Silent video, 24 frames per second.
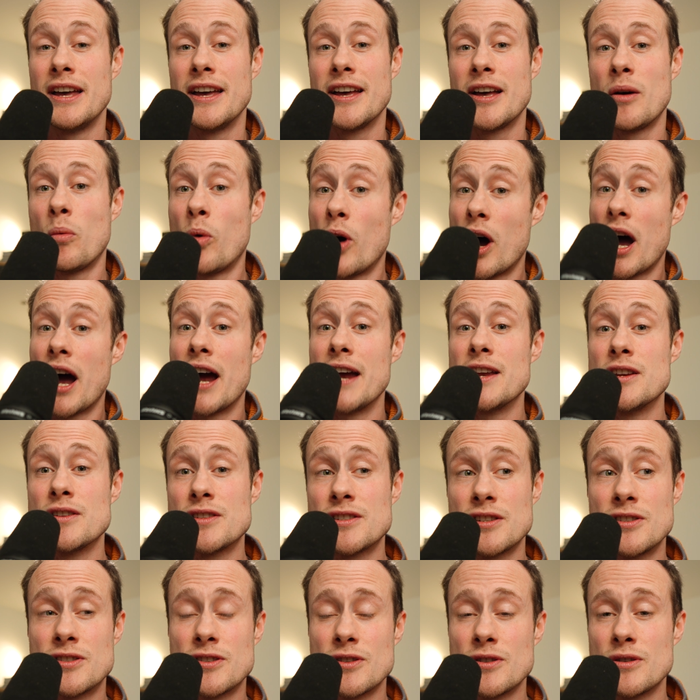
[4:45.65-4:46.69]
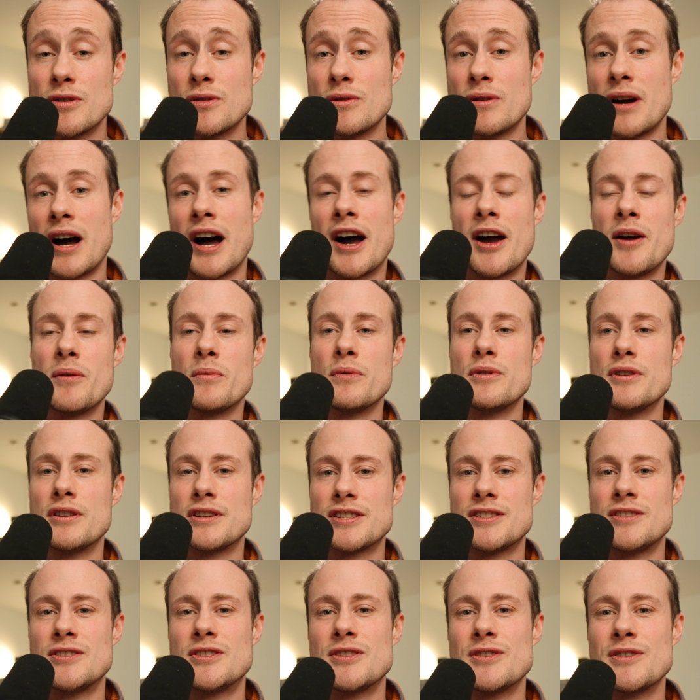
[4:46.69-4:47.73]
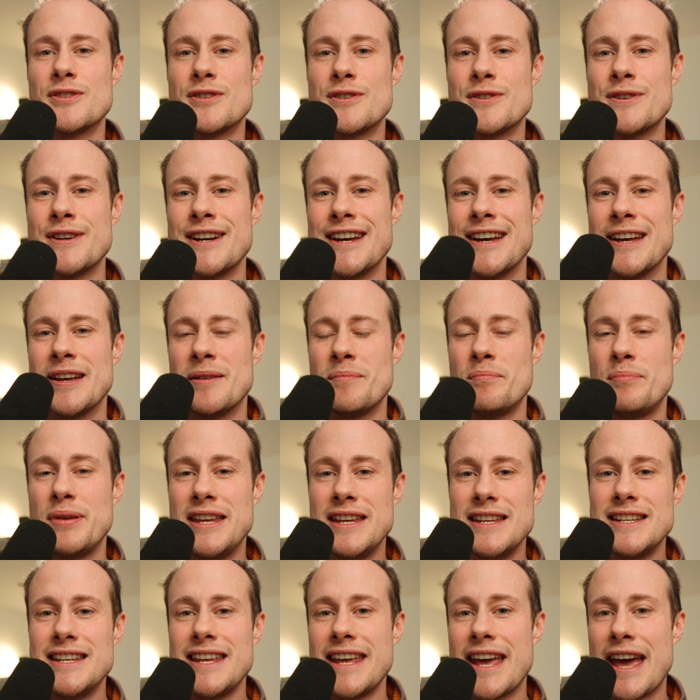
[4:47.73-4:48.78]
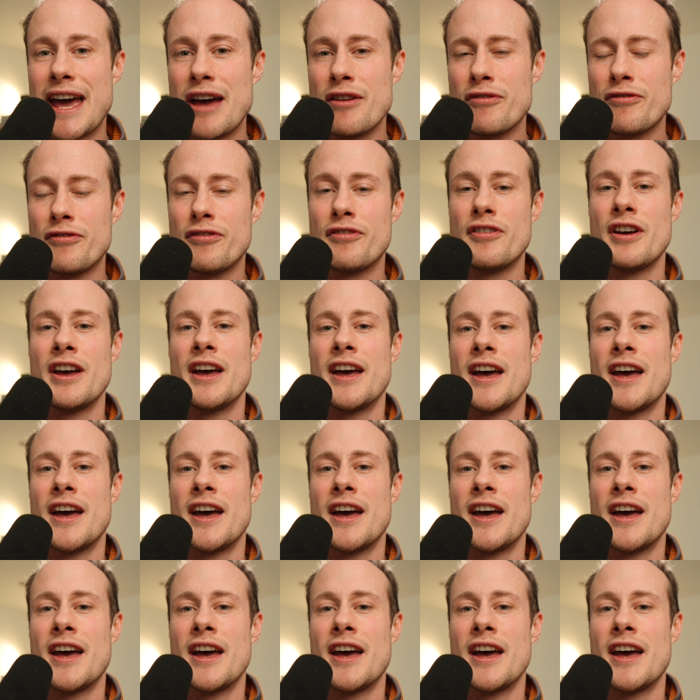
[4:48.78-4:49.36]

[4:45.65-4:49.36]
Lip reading: What I used to do, I would do PDF